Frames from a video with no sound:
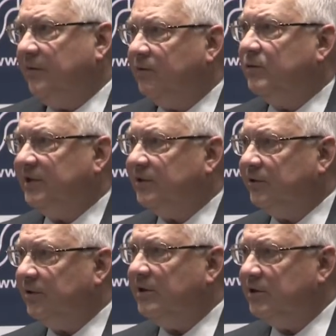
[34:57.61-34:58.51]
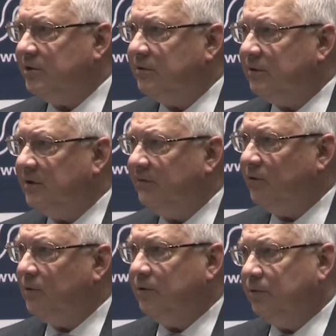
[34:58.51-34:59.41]
of Christian tradition. If
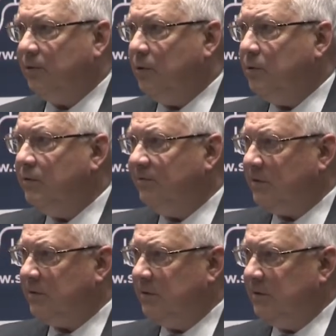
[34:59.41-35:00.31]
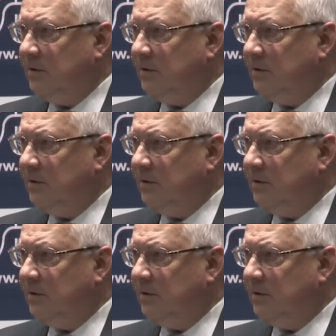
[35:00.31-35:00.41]
you go to the Louvre,